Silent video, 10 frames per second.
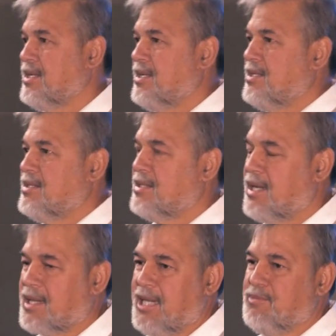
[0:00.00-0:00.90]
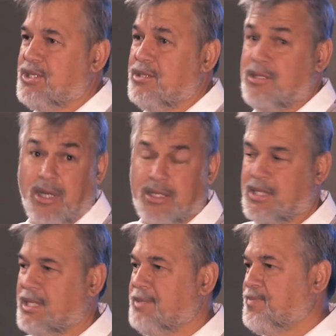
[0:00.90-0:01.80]
And I came to
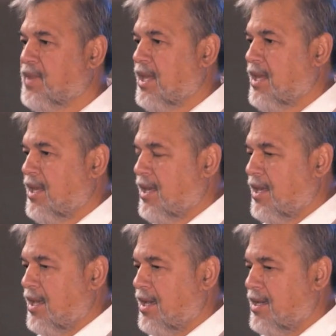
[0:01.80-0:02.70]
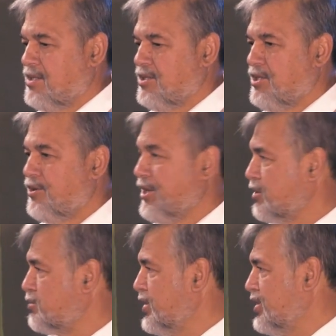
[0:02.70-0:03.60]
Doxa, and Yuri
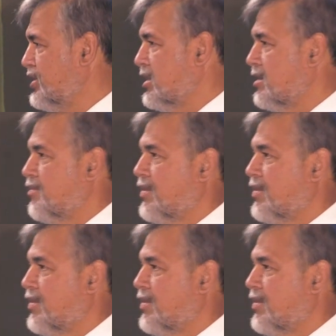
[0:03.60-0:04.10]
was preaching.